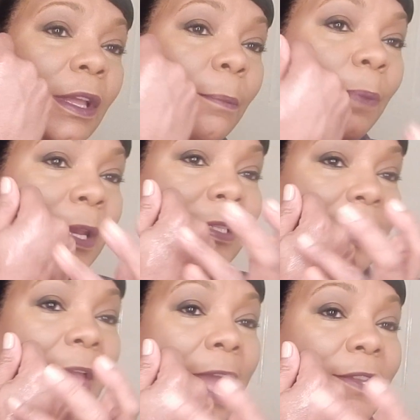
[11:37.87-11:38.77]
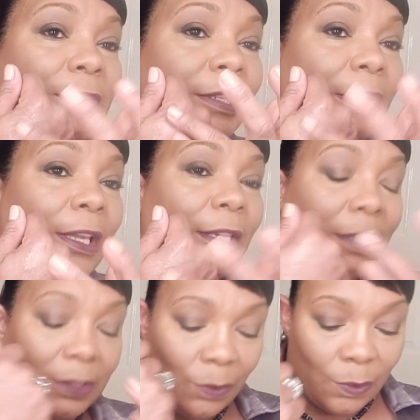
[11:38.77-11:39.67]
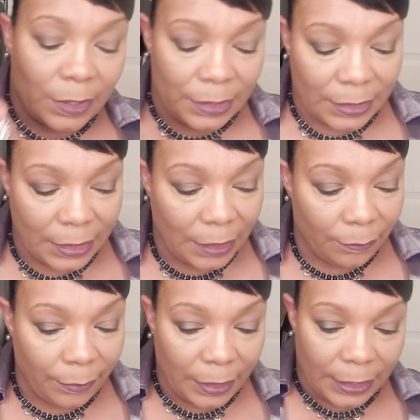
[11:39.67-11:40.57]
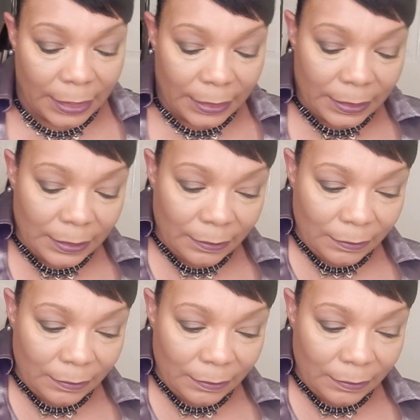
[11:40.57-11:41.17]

But it is gorgeous. It really is.